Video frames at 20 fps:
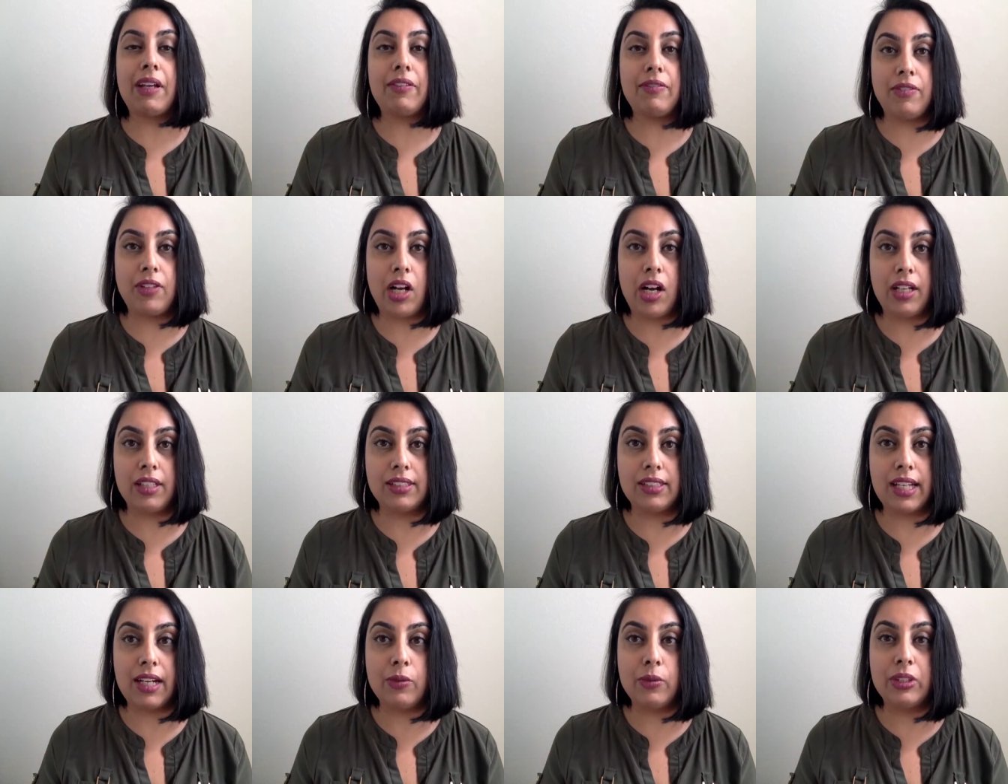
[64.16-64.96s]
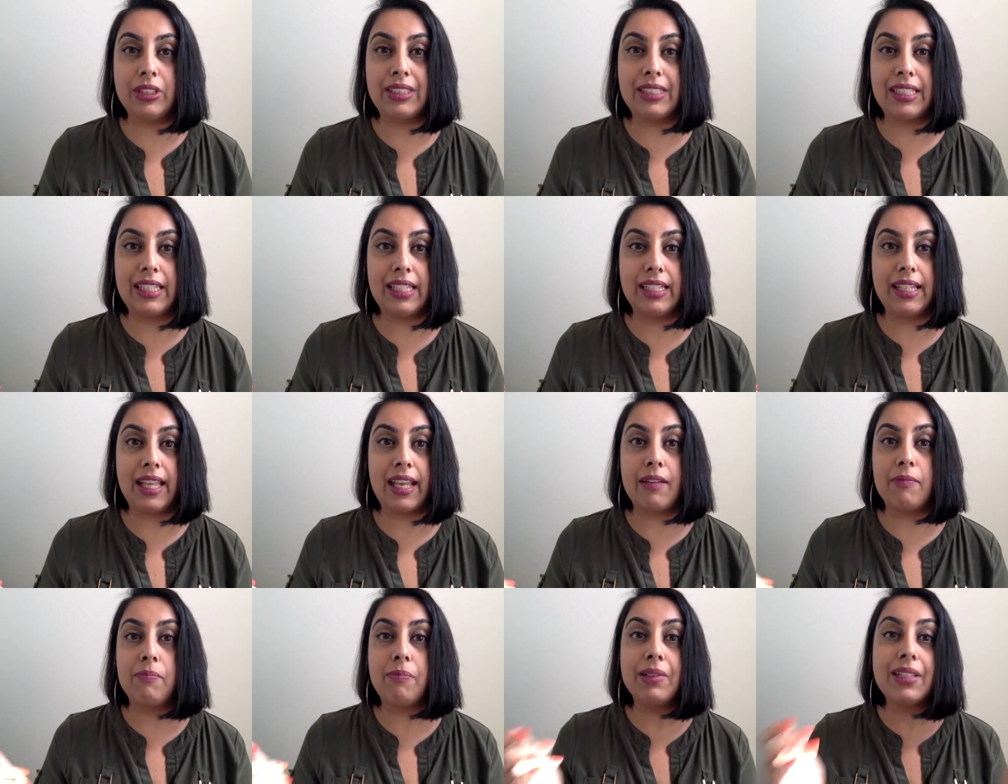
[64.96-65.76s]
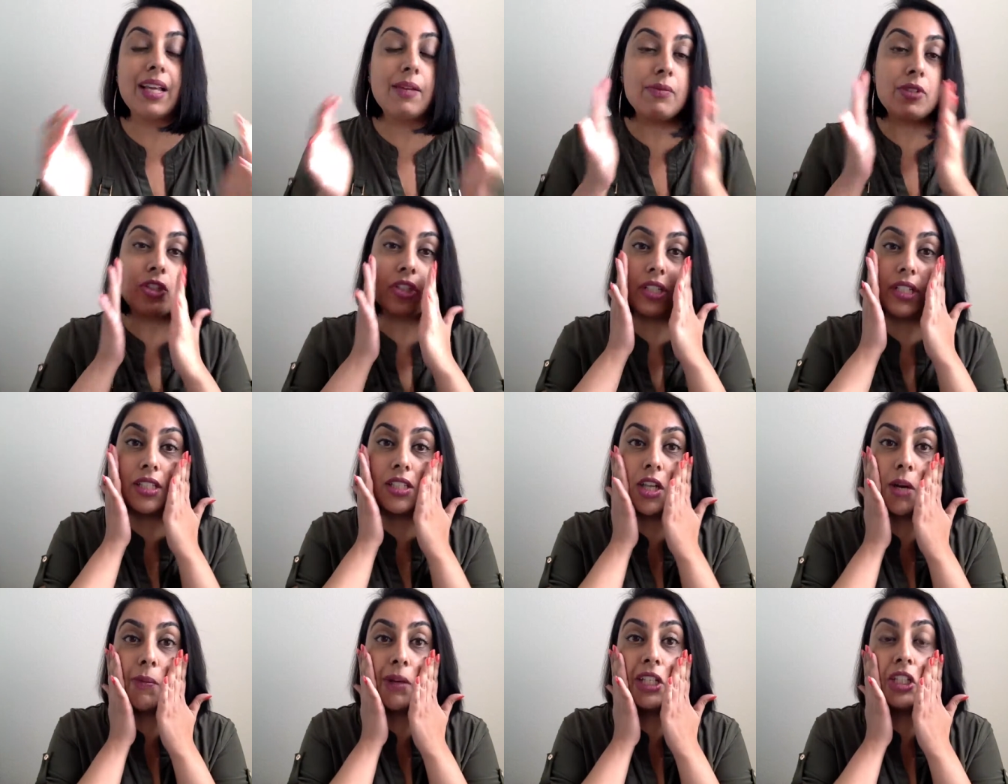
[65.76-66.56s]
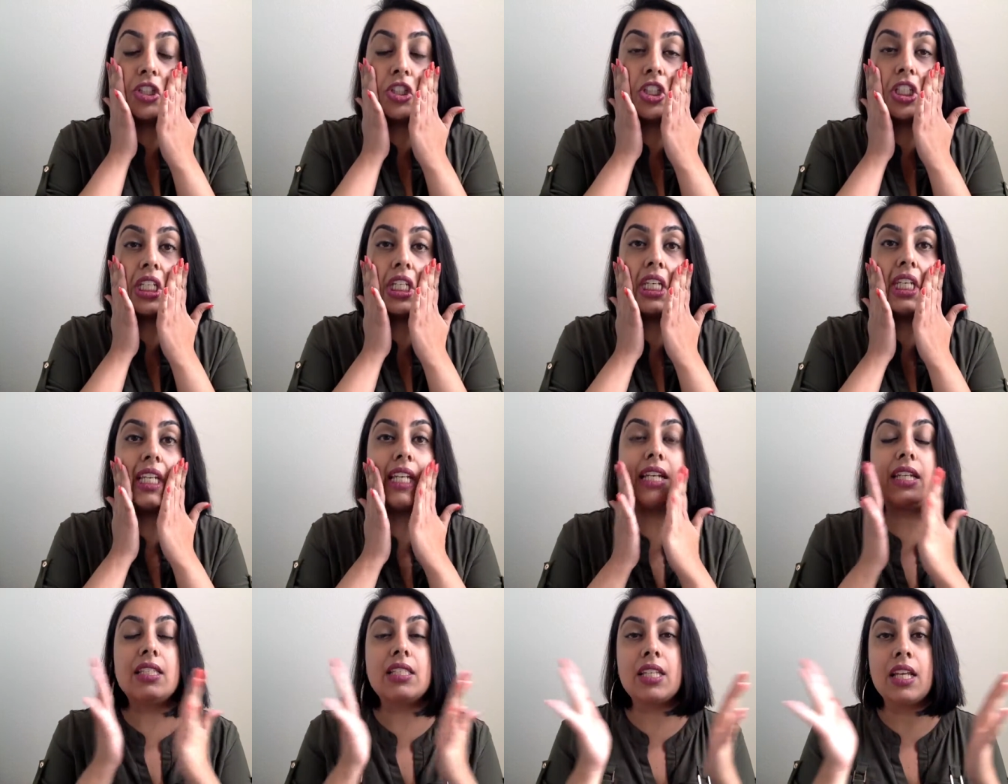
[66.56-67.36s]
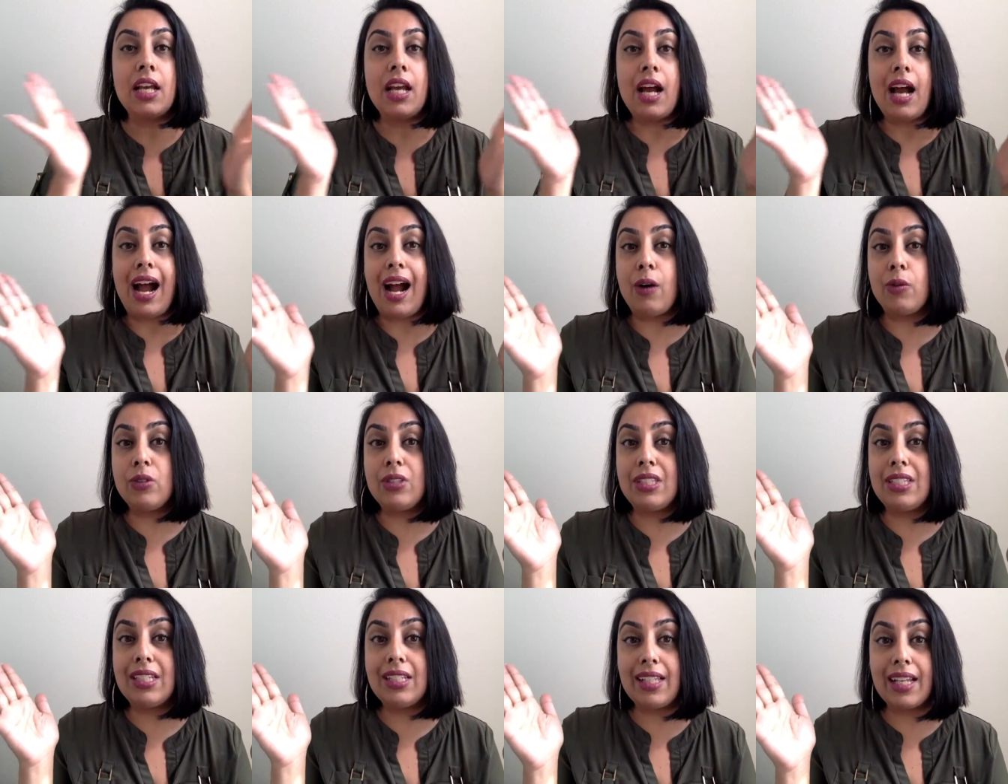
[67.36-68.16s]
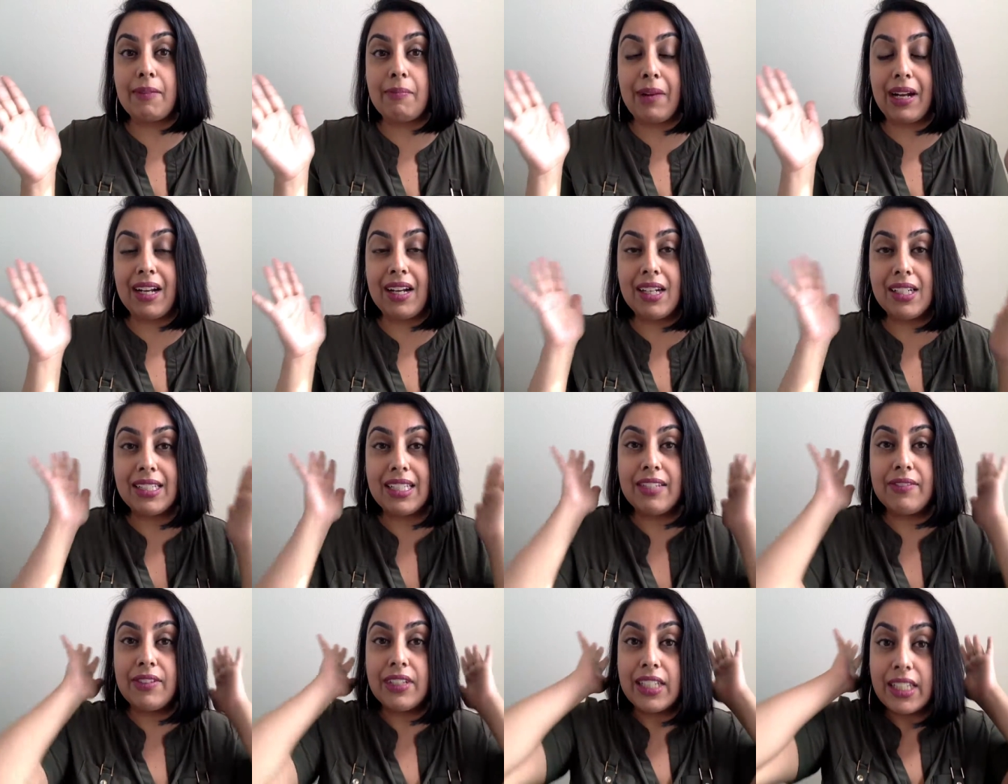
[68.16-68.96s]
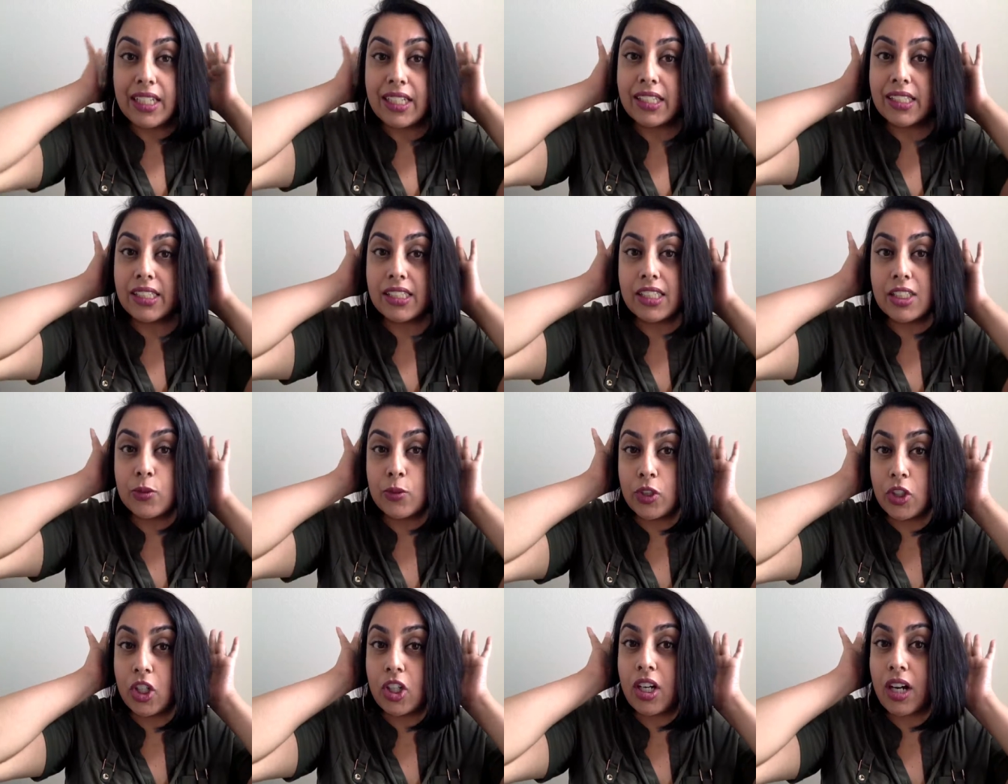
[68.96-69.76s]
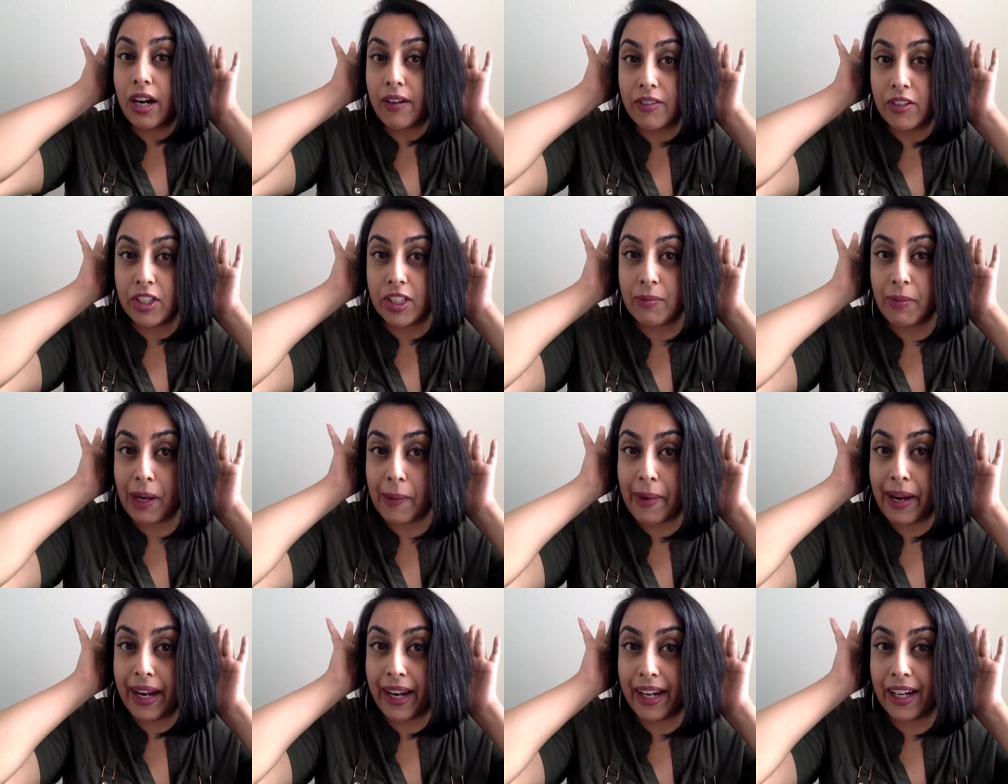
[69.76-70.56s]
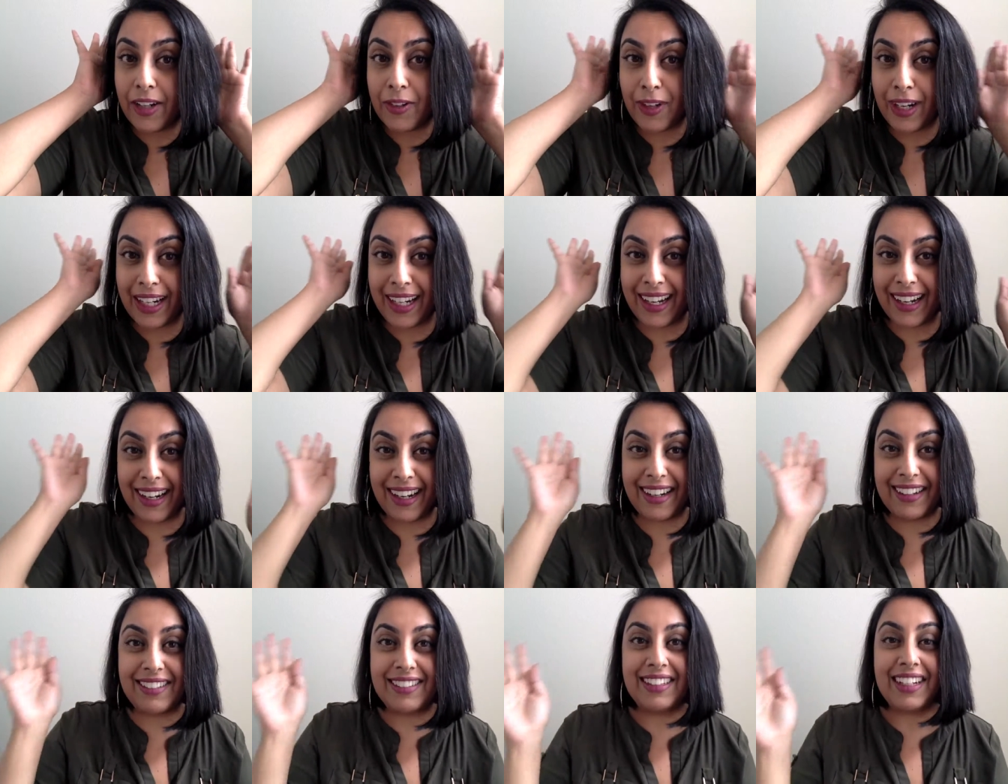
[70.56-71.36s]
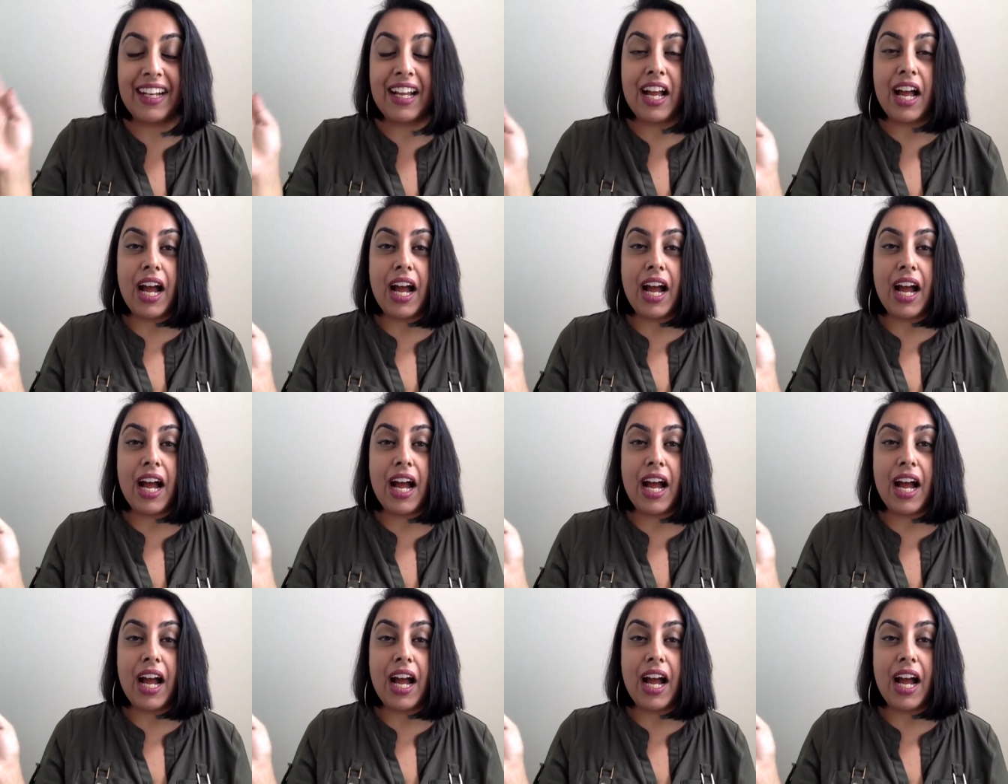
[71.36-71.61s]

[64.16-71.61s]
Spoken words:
my flaws. I would see like blemishes on my cheeks. I would see like my uneven ears, which are covered by my hair right now.